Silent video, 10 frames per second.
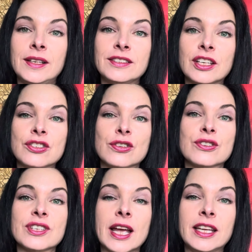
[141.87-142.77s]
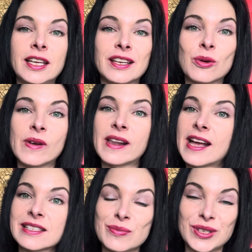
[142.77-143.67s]
touch their psyche in a way that
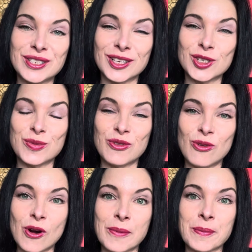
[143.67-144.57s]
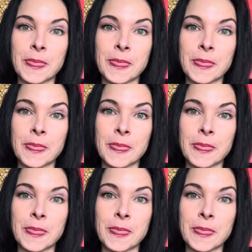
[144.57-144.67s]
hasn't been touched before.